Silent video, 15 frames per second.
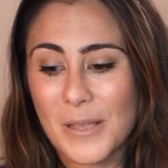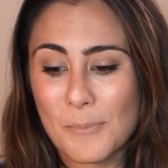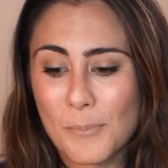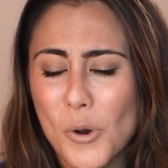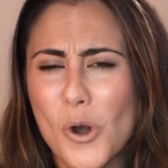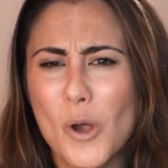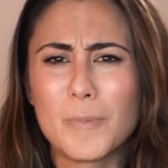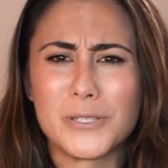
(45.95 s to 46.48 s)

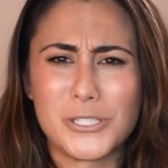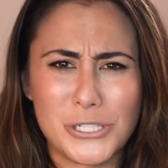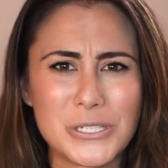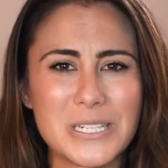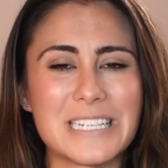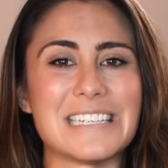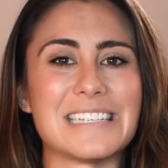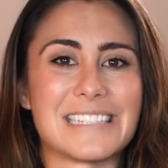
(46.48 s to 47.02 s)
more
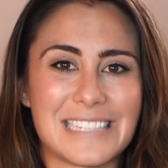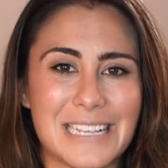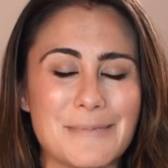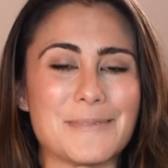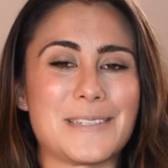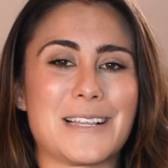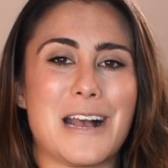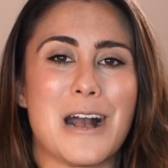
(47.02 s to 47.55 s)
opportunities
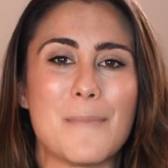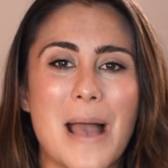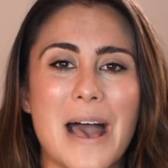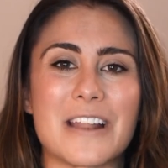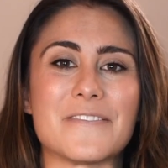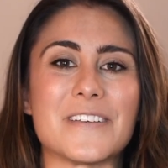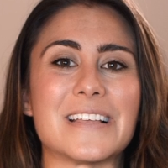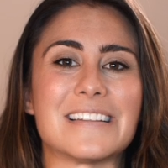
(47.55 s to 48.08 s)
seem to come
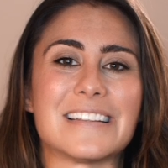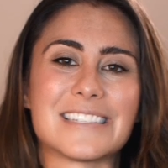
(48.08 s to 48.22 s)
out of it.